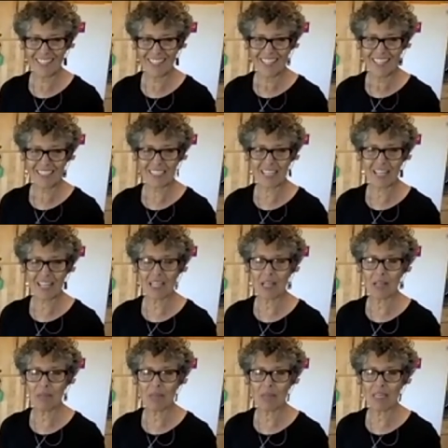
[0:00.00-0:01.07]
It's not like
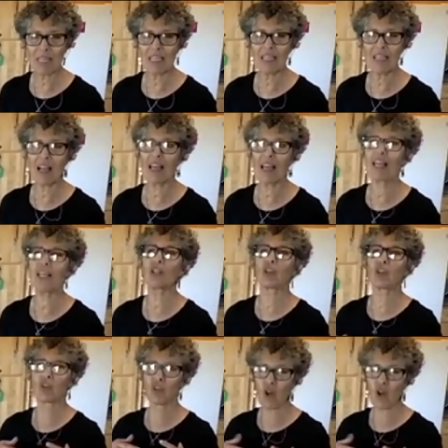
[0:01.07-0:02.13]
making a
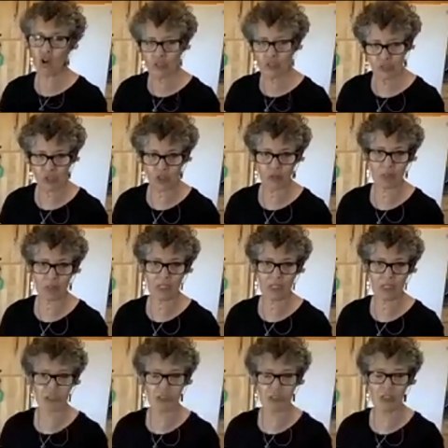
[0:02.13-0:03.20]
long-term
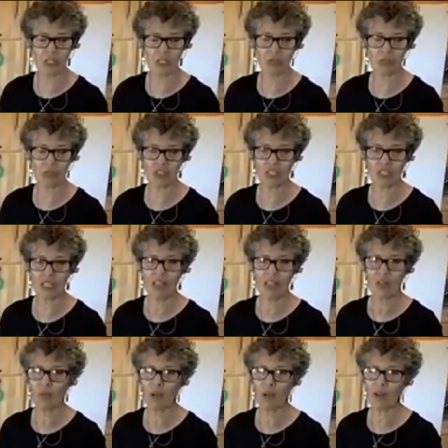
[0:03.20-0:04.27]
kimchi
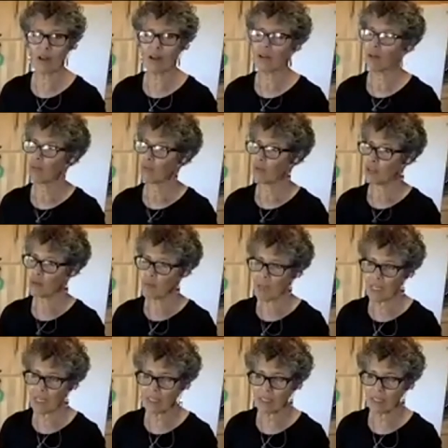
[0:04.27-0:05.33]
where when you
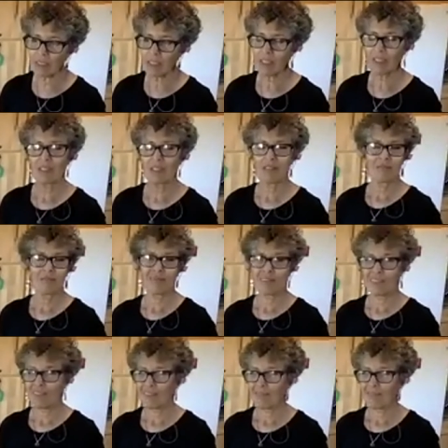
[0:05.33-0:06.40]
make it,
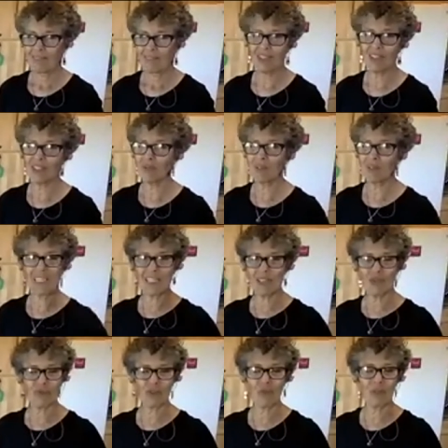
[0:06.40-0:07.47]
you're going to be eating
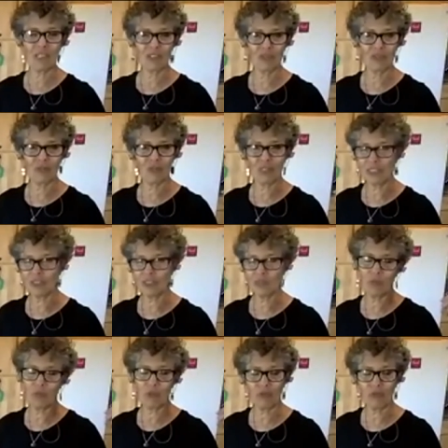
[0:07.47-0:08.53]
from the
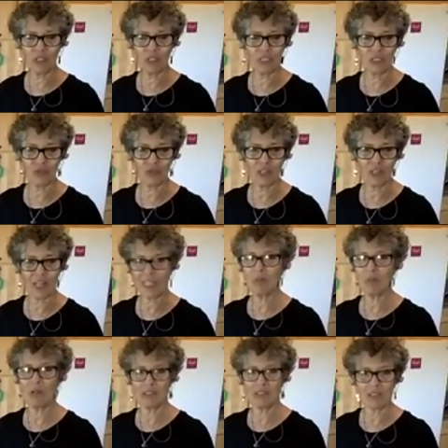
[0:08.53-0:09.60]
fridge for 9
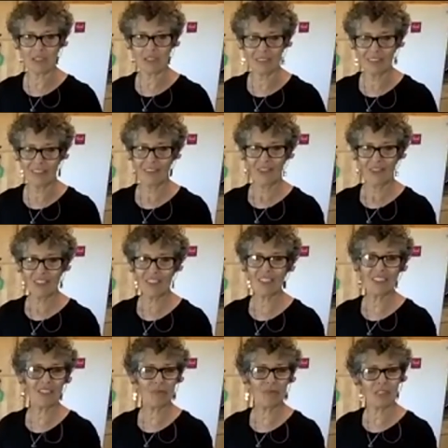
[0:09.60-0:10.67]
months. This is
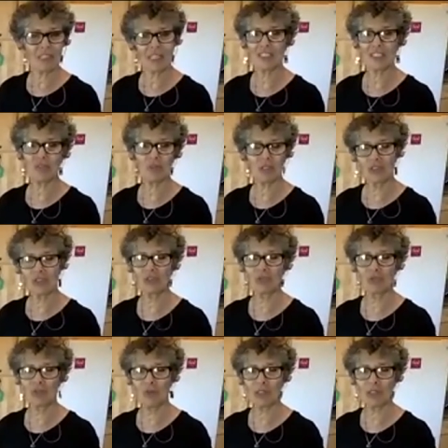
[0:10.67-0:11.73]
something that has to be
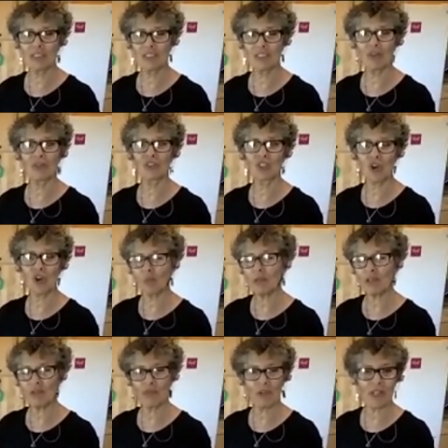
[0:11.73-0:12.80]
consumed quickly. So don't
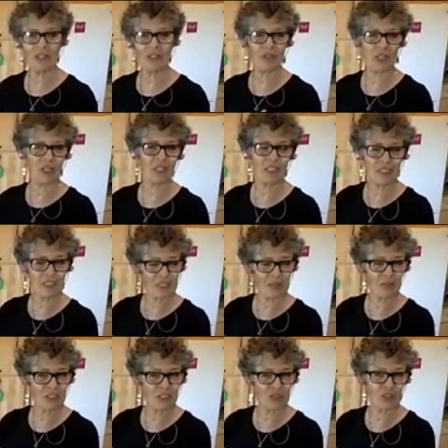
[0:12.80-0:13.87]
be afraid of cutting some
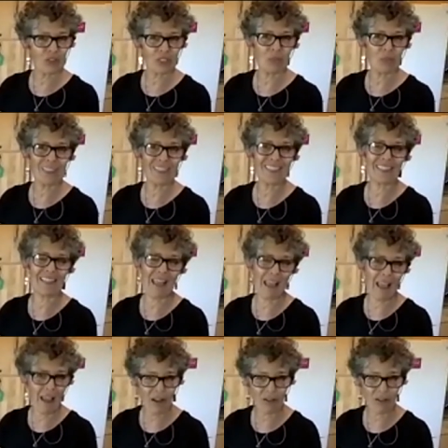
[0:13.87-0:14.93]
of these recipes in
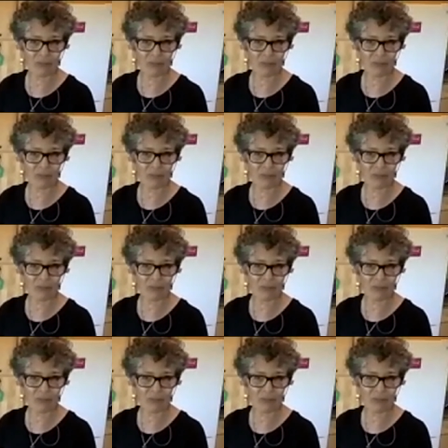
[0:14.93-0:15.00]
half